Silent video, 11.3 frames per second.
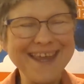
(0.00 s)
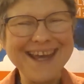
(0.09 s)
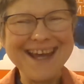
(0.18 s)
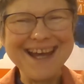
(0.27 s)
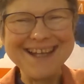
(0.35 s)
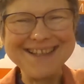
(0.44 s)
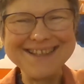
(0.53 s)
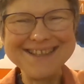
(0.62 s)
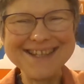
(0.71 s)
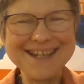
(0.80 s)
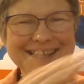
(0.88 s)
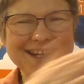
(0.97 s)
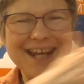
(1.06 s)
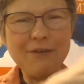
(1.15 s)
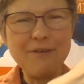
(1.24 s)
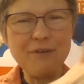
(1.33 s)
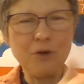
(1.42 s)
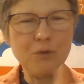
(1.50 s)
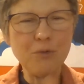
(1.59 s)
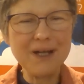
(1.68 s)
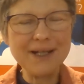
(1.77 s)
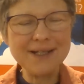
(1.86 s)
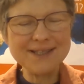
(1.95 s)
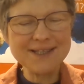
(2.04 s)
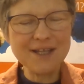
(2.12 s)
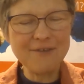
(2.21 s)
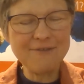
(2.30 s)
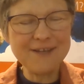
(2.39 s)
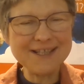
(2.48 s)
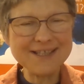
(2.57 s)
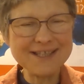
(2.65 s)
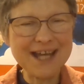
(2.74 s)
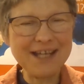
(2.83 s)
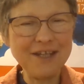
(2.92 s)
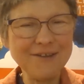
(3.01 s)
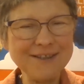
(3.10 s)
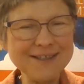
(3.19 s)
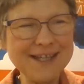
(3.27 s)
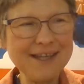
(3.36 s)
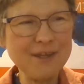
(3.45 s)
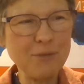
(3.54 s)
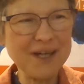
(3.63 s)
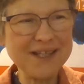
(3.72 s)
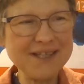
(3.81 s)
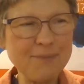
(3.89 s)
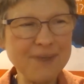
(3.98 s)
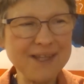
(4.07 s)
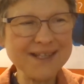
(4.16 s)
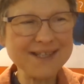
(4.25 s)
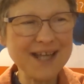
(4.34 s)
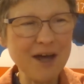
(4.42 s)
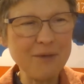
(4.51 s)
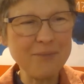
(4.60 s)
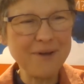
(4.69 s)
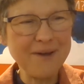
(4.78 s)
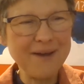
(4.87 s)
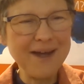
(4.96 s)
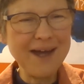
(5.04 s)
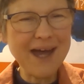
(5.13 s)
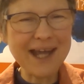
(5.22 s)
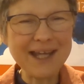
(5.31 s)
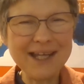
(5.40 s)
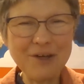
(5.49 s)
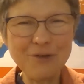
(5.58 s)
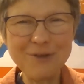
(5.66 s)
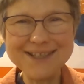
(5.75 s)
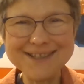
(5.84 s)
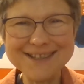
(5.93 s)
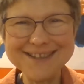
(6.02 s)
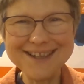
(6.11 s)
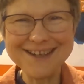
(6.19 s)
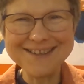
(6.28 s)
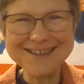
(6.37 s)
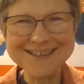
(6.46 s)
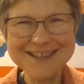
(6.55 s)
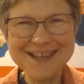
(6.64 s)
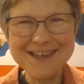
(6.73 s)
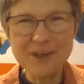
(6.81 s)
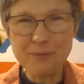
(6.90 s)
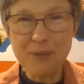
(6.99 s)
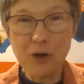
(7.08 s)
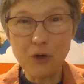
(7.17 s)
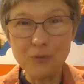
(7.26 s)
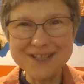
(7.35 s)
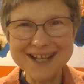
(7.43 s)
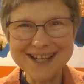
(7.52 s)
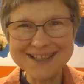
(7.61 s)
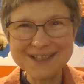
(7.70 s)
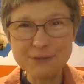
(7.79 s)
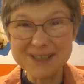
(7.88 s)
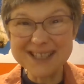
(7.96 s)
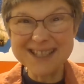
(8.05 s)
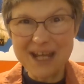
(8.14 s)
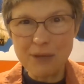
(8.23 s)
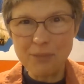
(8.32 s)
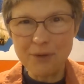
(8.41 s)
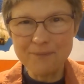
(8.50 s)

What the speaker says: And now we've got one surface, and you can see that by tipping this up I can increase the chance that my objects will slip.